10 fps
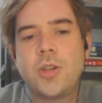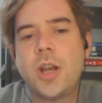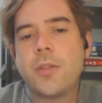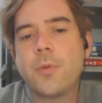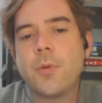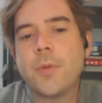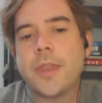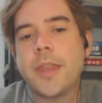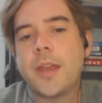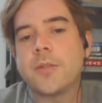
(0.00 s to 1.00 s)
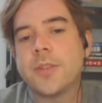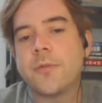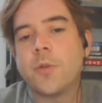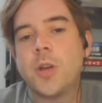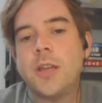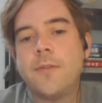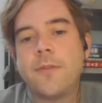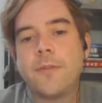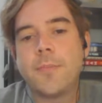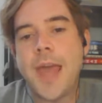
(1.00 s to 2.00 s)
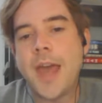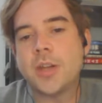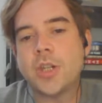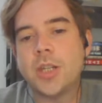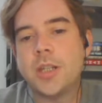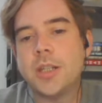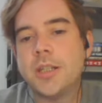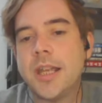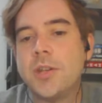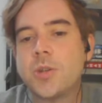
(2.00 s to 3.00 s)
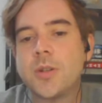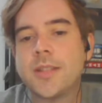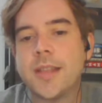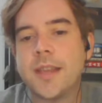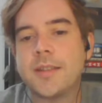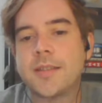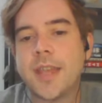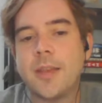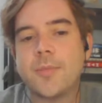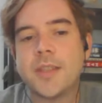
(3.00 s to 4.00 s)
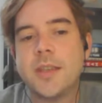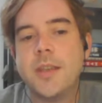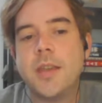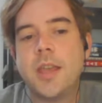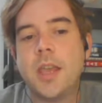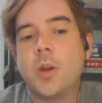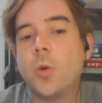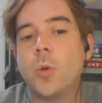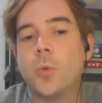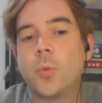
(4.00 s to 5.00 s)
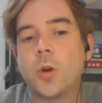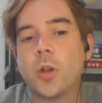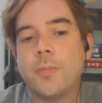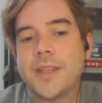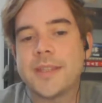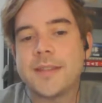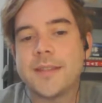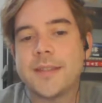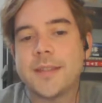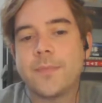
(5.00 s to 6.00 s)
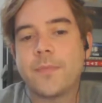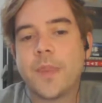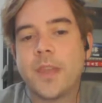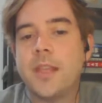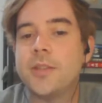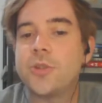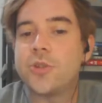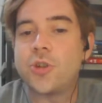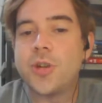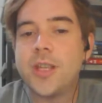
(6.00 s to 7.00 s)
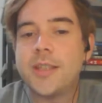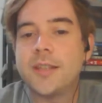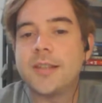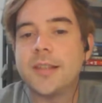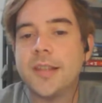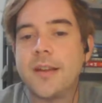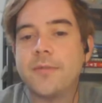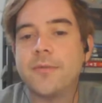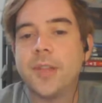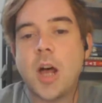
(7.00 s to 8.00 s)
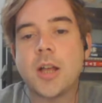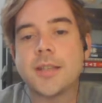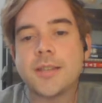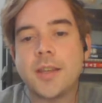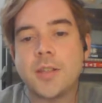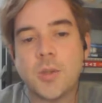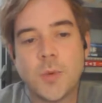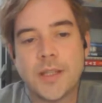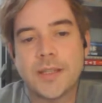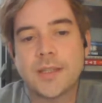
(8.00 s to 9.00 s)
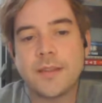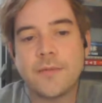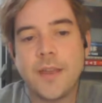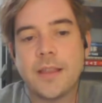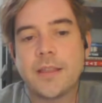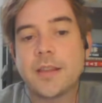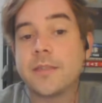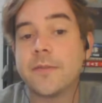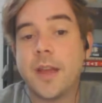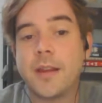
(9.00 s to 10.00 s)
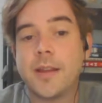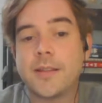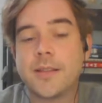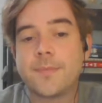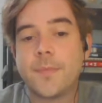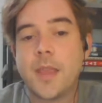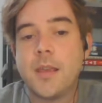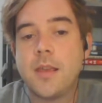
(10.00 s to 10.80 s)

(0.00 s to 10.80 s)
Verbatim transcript: Shot through with layers of grief, passion, dangerous landscapes, and old world mysticism, these are journeys into love, loss, and twists of fate that define us.